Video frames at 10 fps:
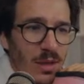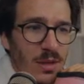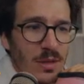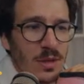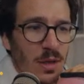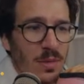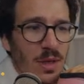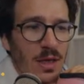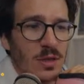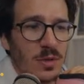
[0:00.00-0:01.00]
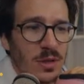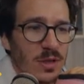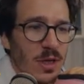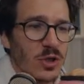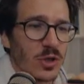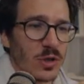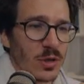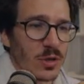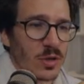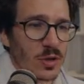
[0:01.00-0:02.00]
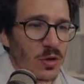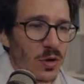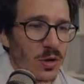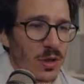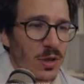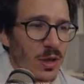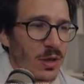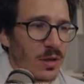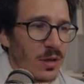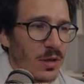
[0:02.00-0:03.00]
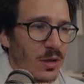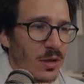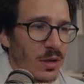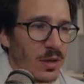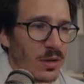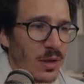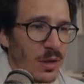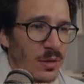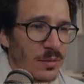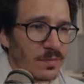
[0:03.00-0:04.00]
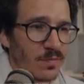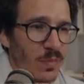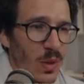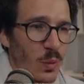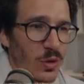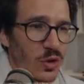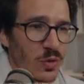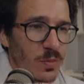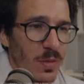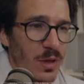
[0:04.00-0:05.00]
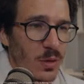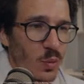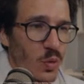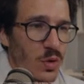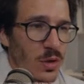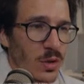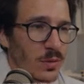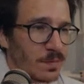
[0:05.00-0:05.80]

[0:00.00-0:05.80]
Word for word: This time Gatsby is actually installed in the in the thing, which should make it work